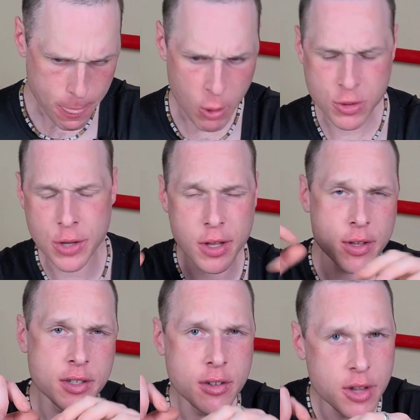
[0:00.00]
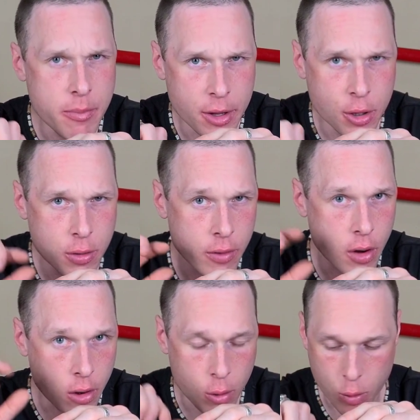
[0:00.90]
Which I think this is on the menu of
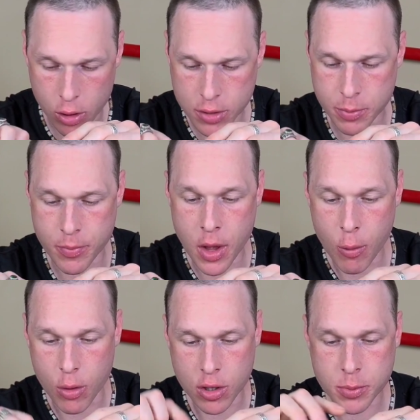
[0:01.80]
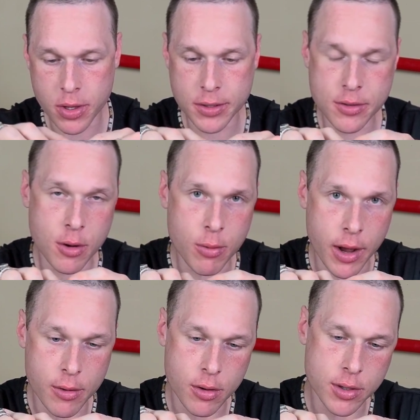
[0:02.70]
all workplaces
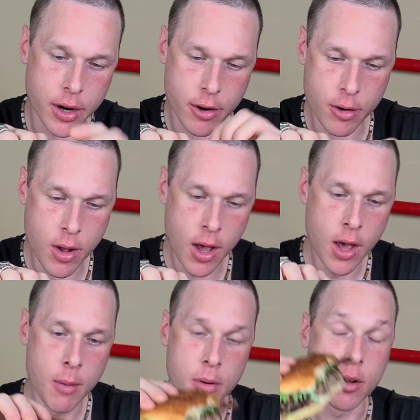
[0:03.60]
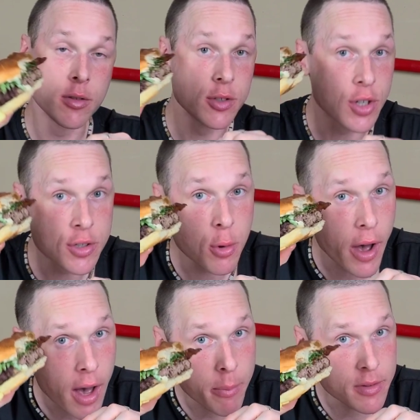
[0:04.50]
around Ontario. But it just so
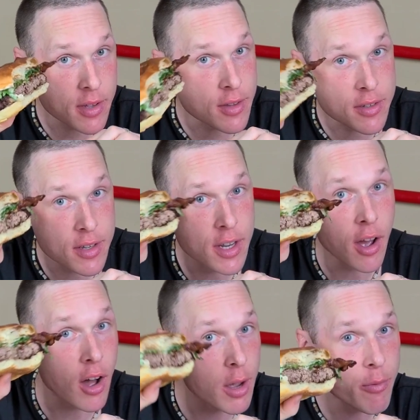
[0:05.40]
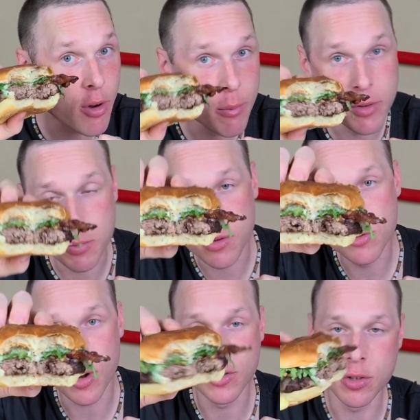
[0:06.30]
happens that the city I'm from is where the
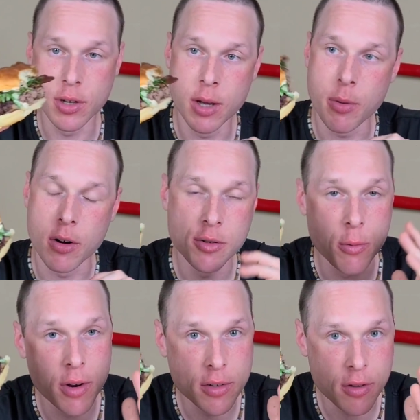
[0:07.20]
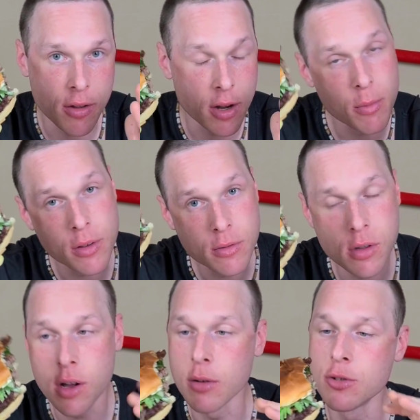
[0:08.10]
Tragically Hip are. So when I saw that, I'm like, I'm
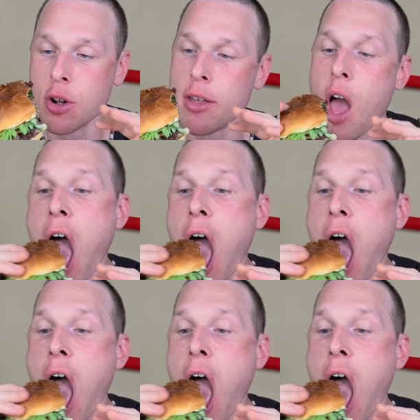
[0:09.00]
gonna try that.